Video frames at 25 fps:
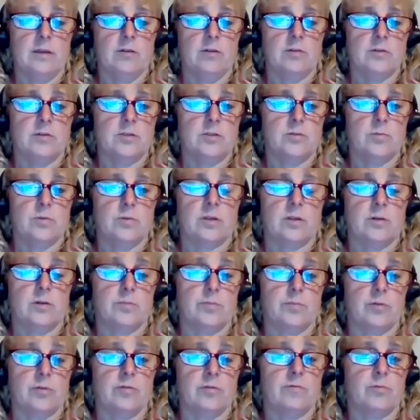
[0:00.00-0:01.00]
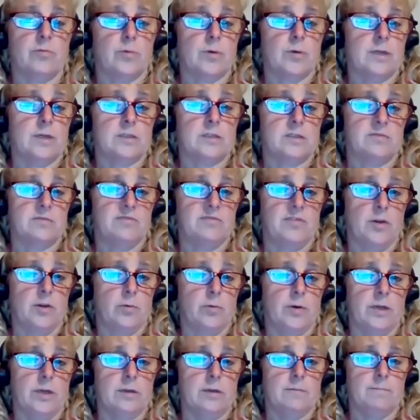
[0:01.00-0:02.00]
you can do with an approved one is
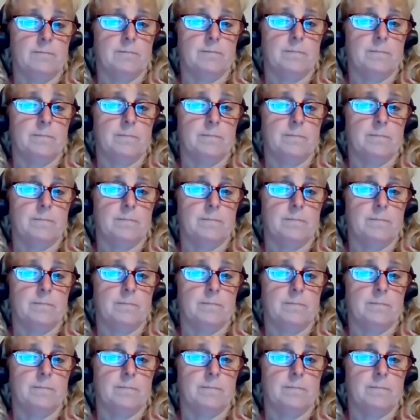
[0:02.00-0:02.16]
view it.